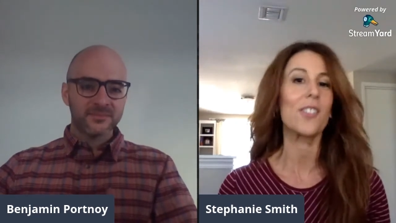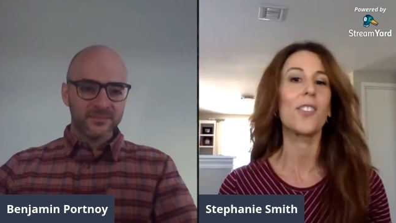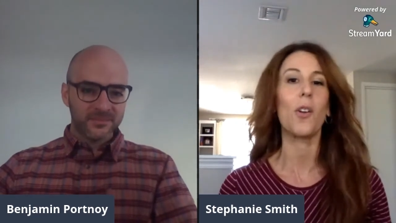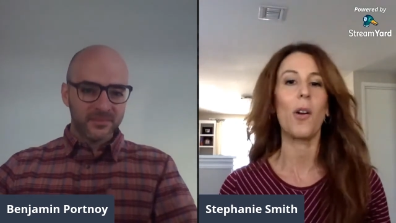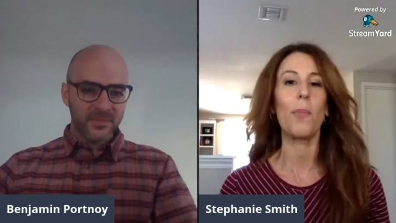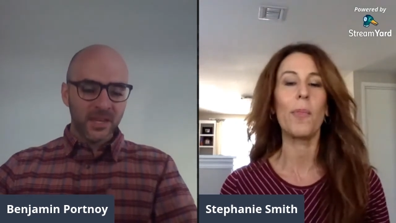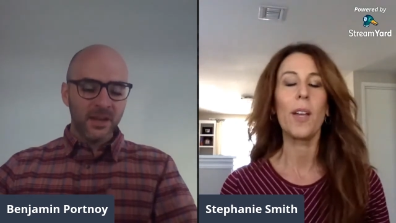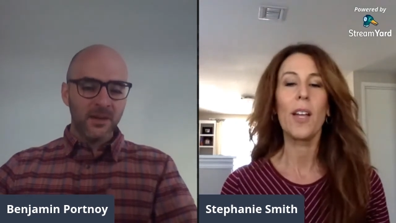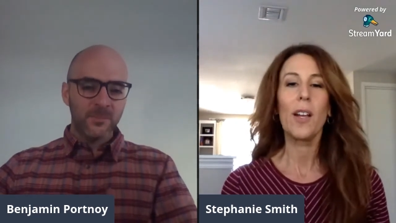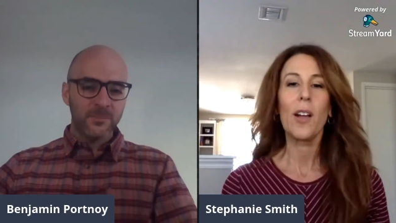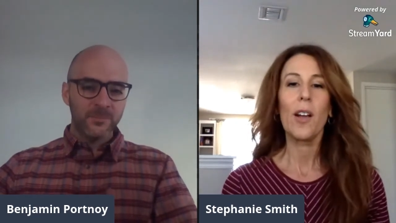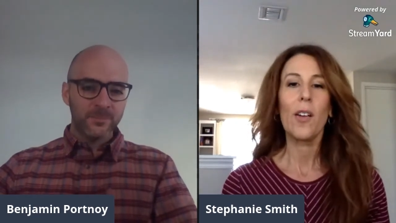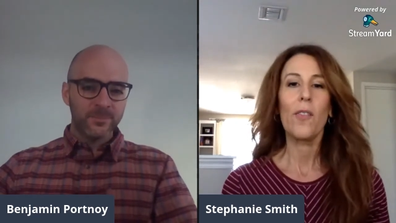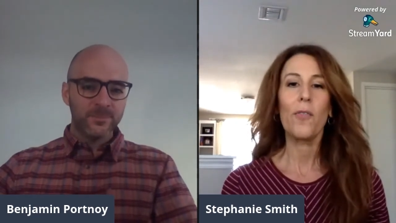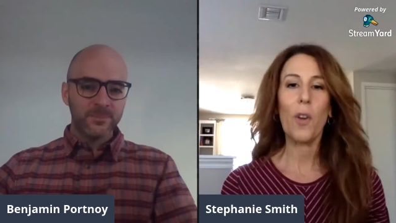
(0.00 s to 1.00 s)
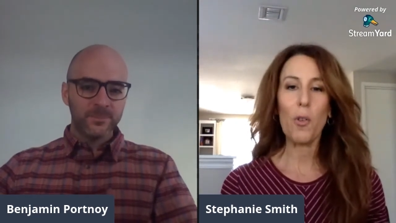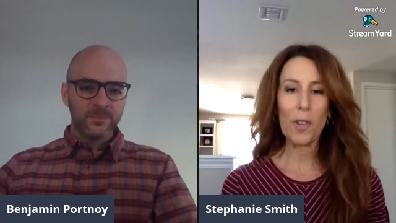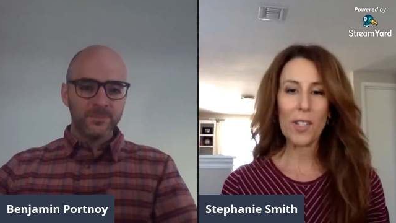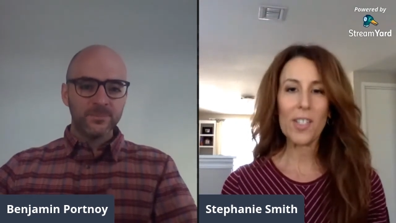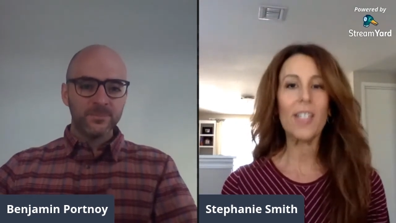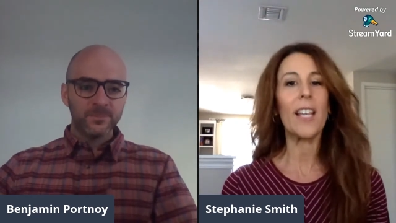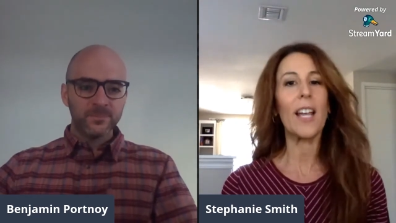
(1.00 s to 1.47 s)
Speaker 1: So I'm yeah
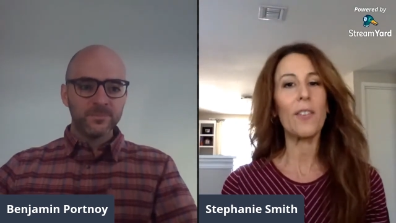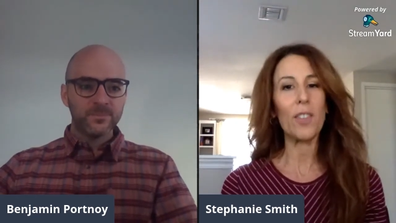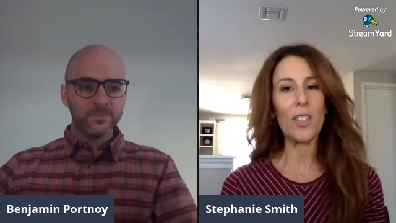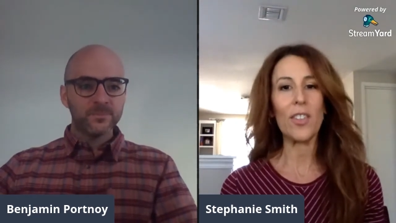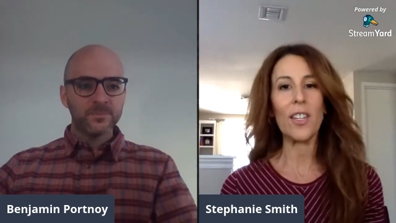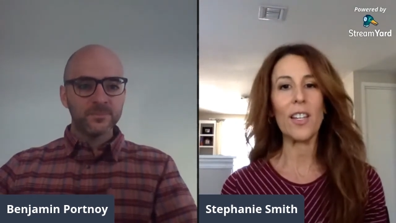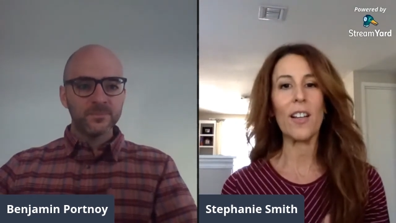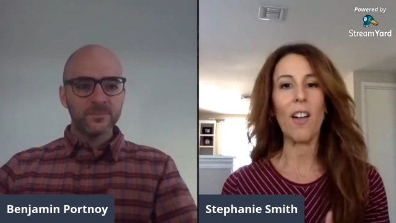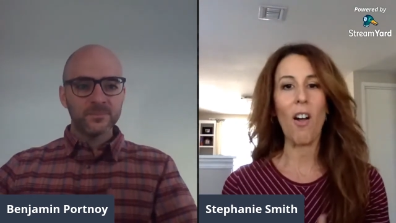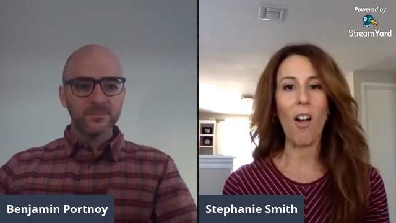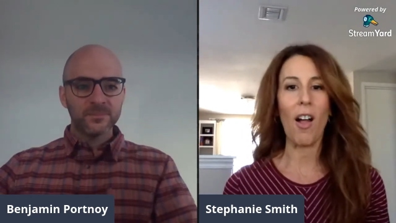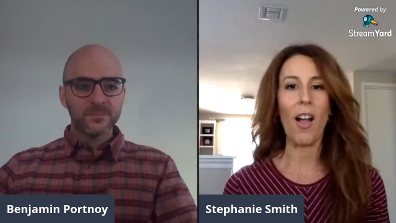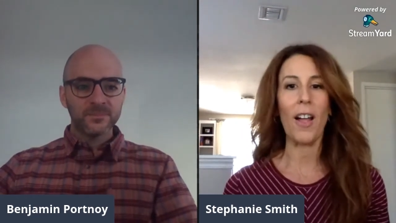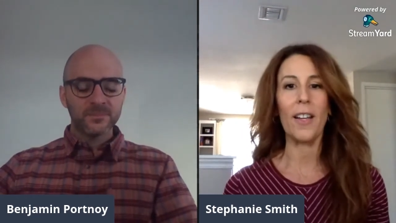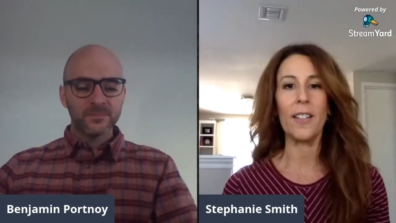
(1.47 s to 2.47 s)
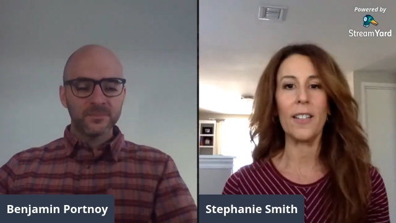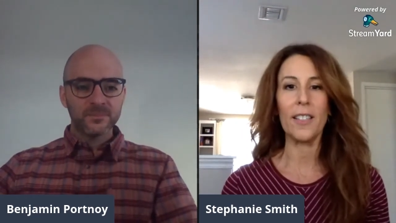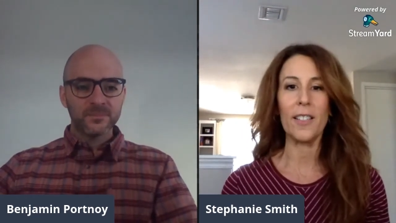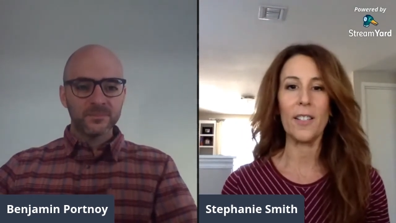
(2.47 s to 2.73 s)
focusing everything on you